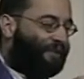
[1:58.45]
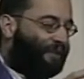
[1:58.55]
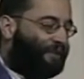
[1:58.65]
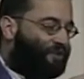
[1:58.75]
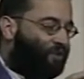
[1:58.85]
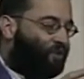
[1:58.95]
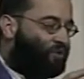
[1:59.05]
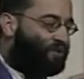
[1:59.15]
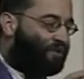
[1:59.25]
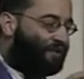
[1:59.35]

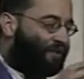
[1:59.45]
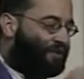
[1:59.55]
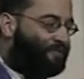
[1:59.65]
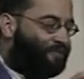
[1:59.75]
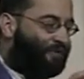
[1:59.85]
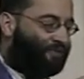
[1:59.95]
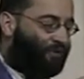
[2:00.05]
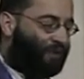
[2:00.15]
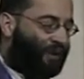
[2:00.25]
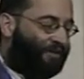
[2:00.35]

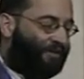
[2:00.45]
before that,